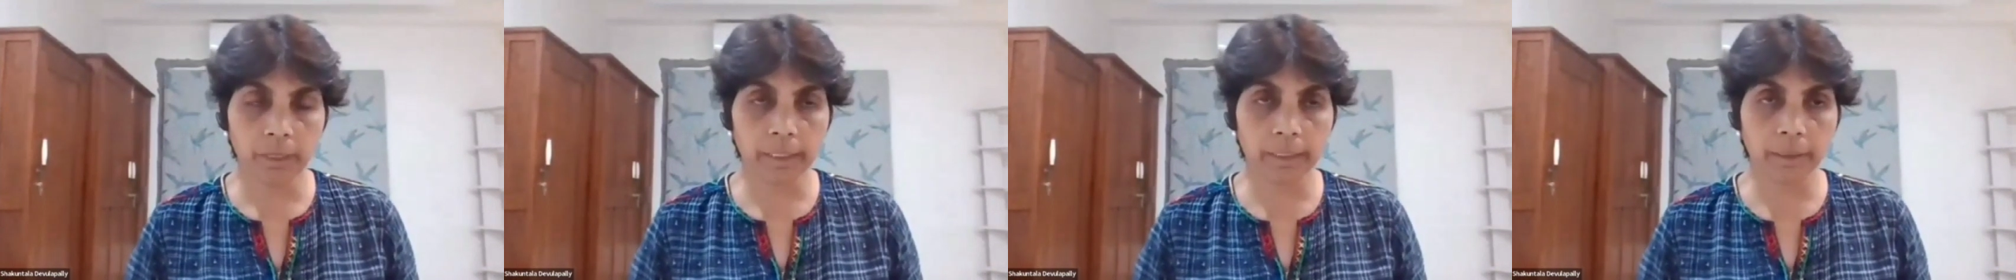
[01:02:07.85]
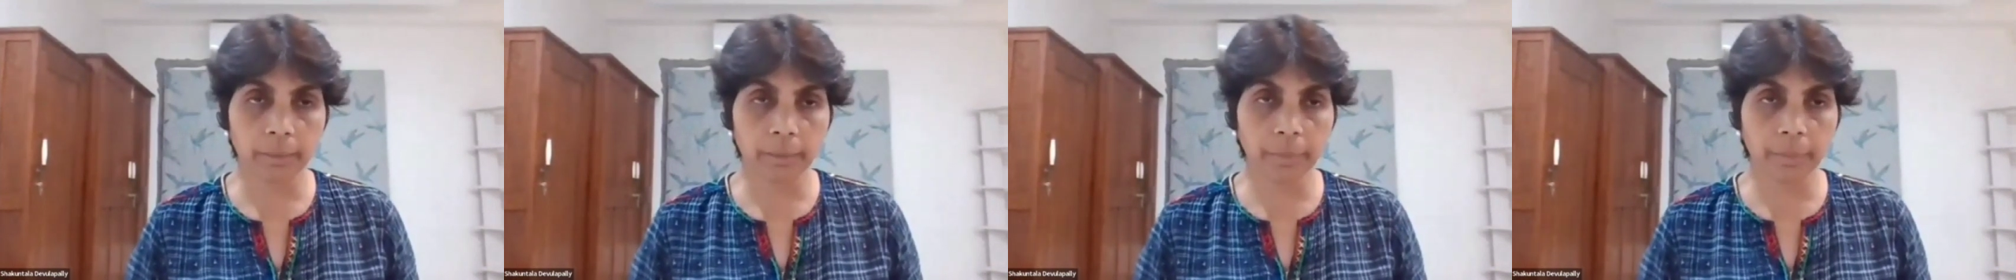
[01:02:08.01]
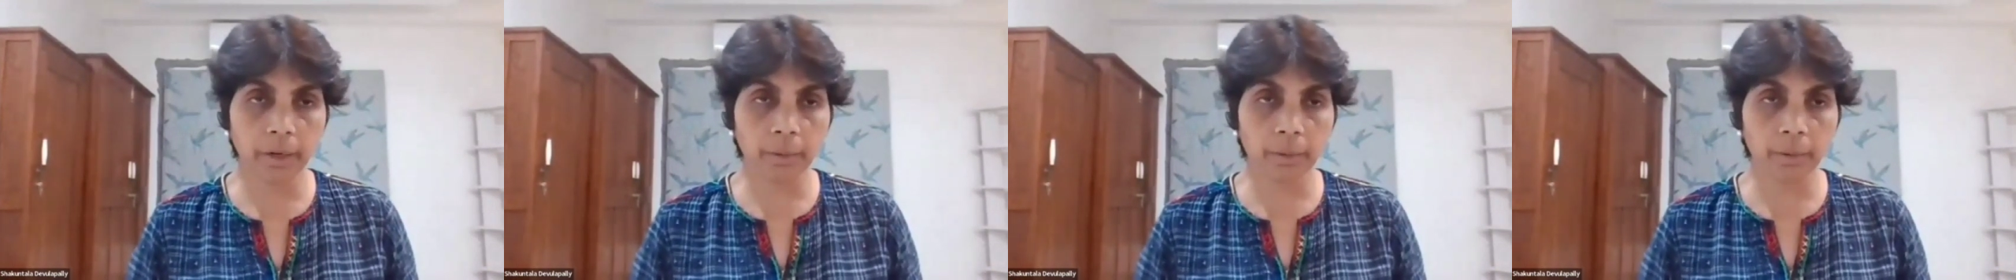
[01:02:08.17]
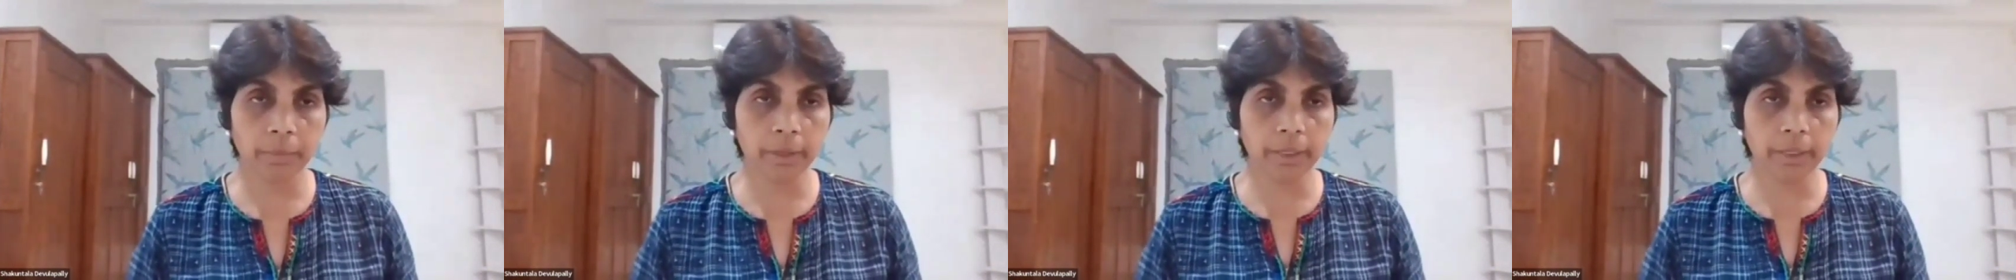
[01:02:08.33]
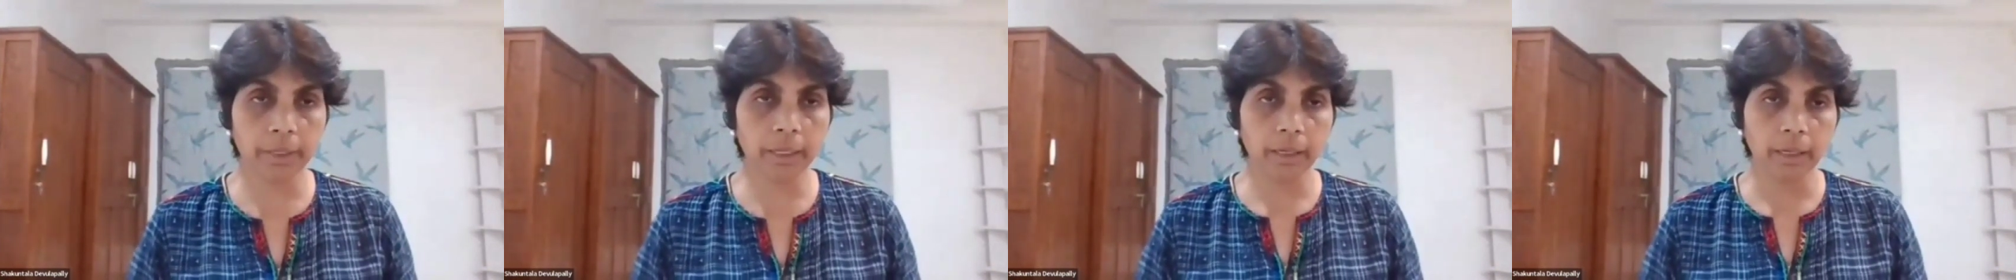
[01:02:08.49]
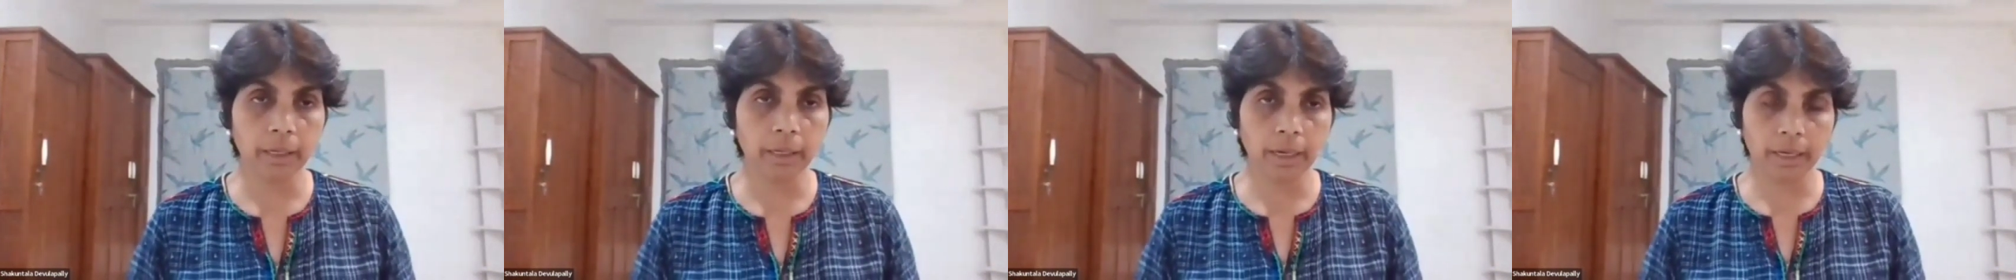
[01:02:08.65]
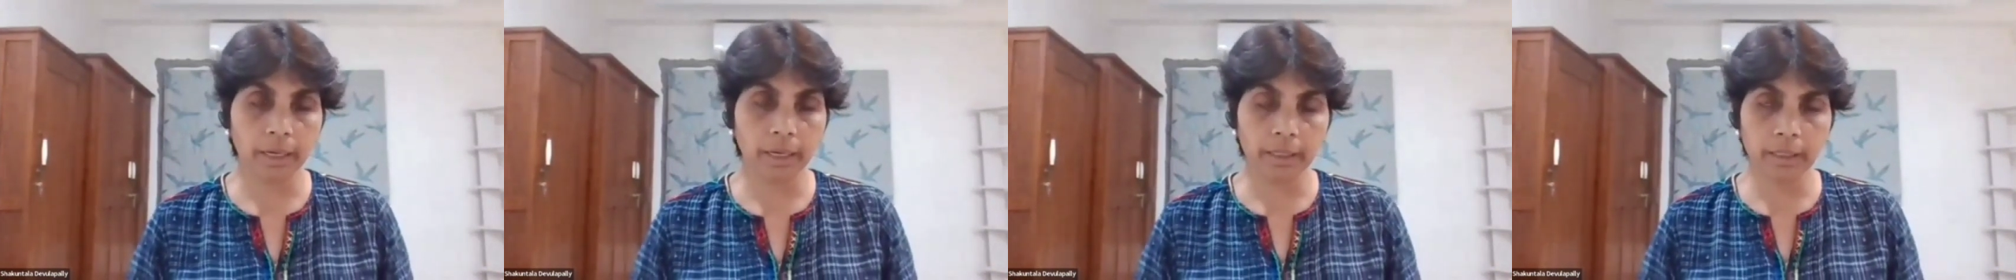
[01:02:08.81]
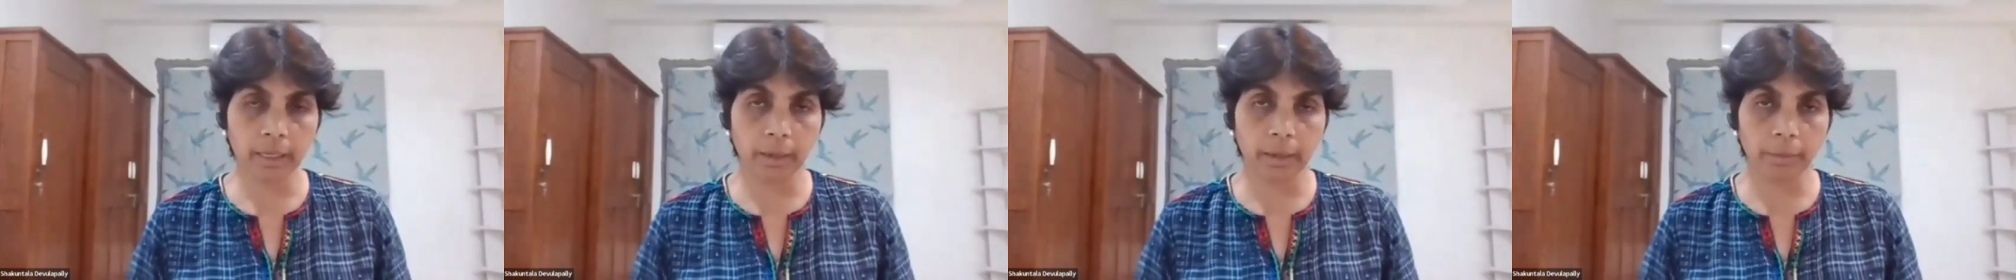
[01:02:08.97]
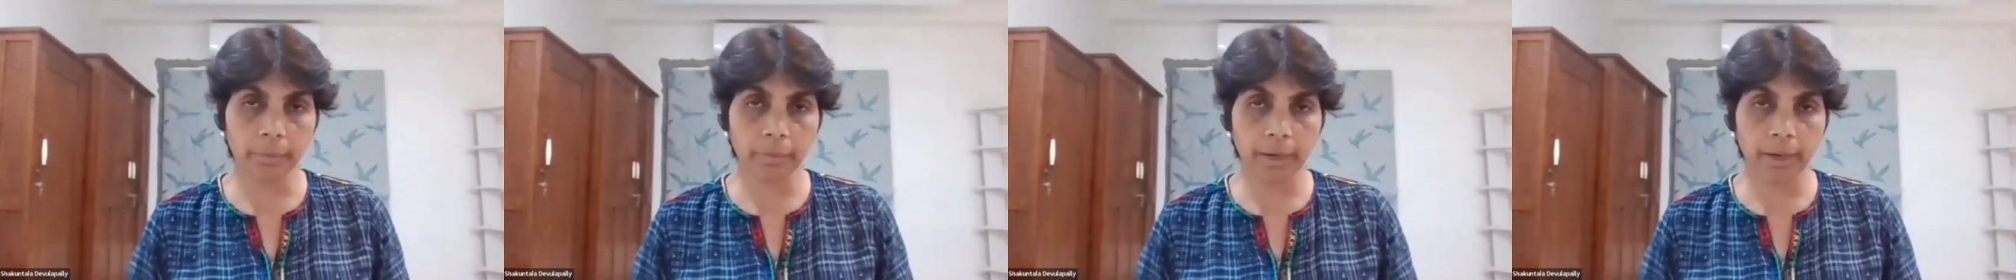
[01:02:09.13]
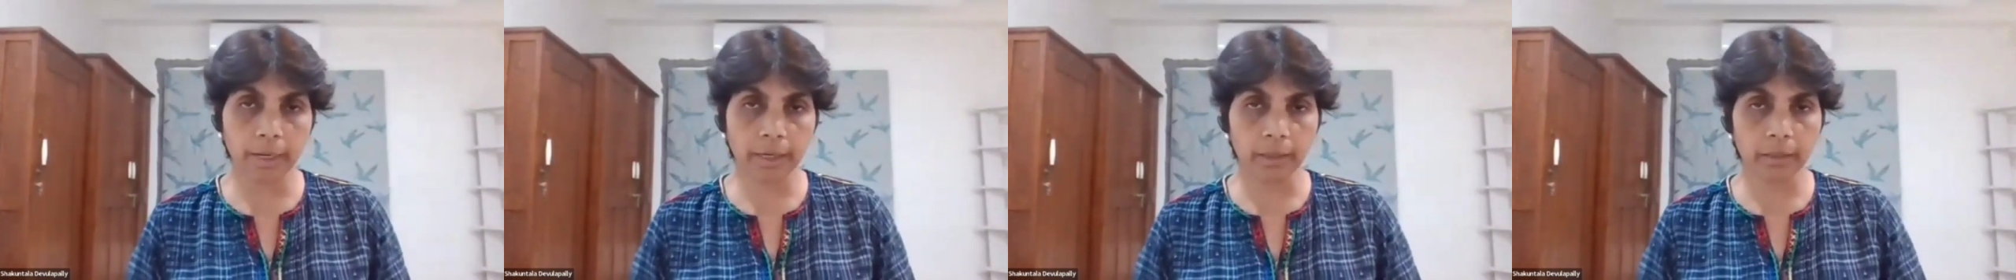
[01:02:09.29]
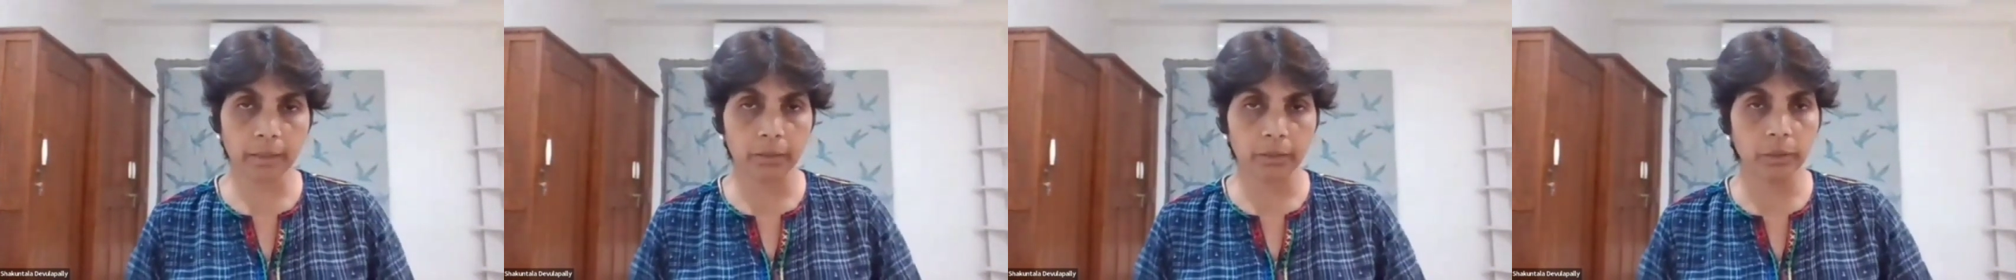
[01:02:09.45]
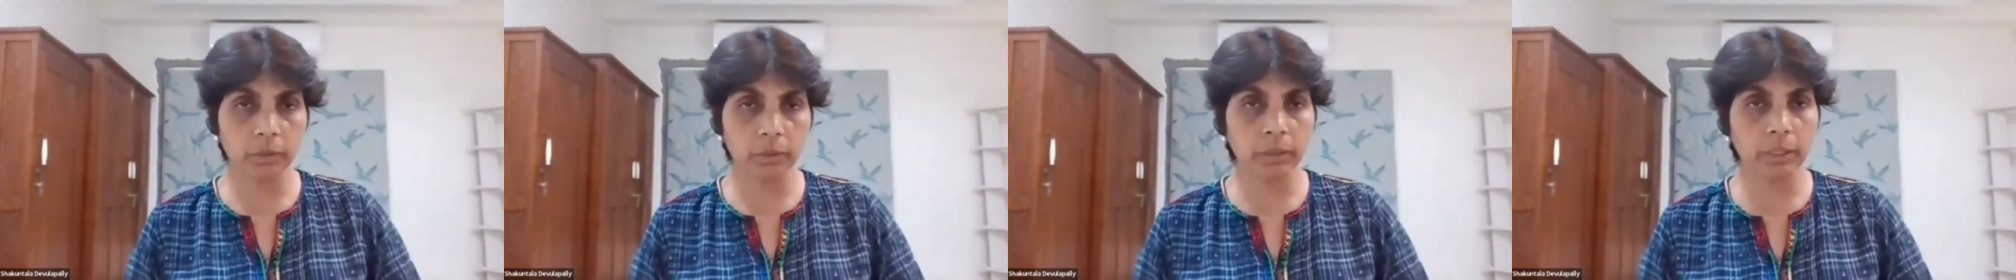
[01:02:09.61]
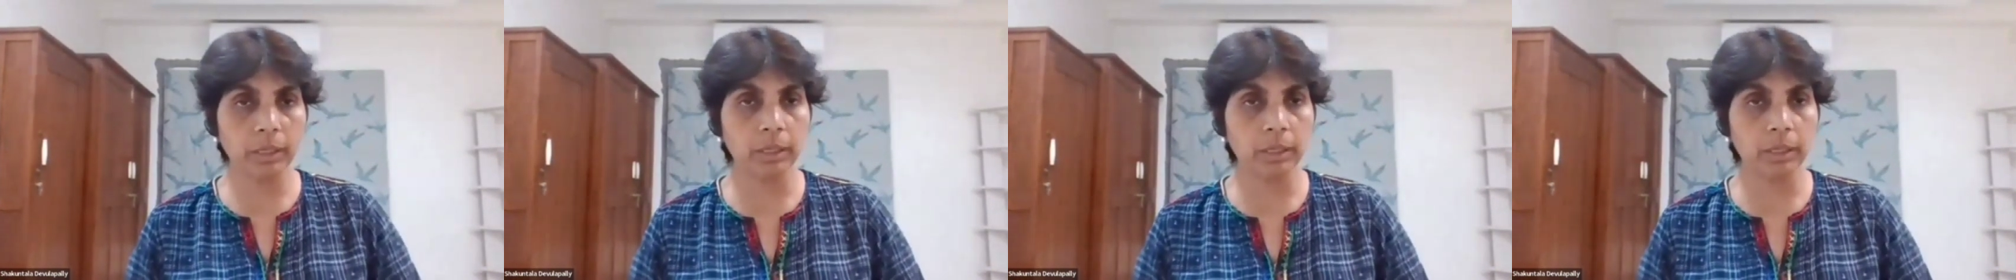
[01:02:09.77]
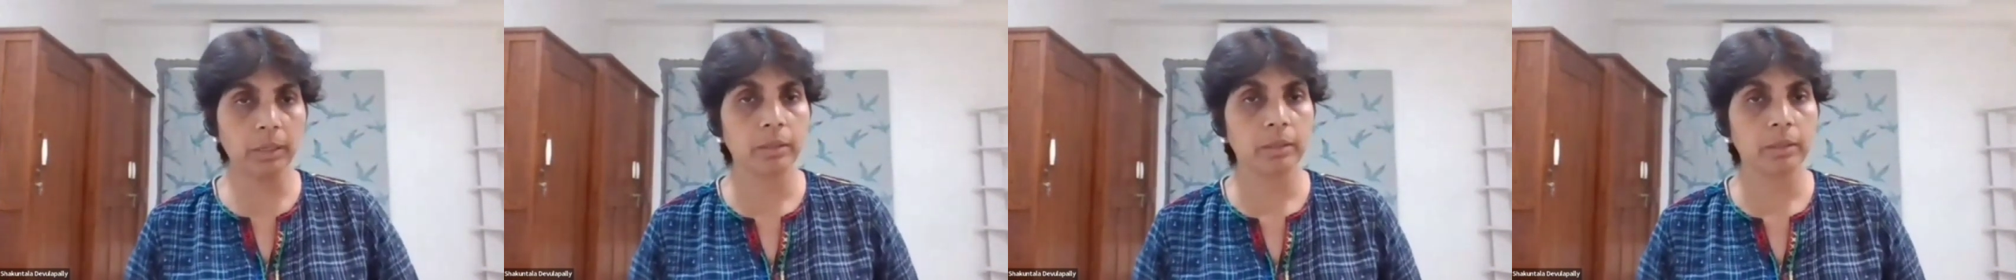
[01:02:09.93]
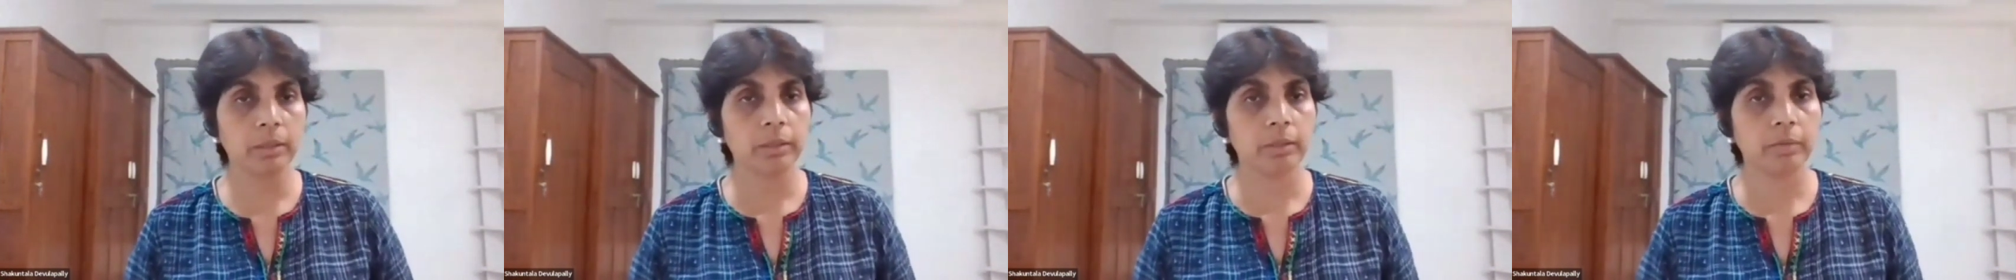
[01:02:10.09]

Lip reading: like the Brahmari and come back to the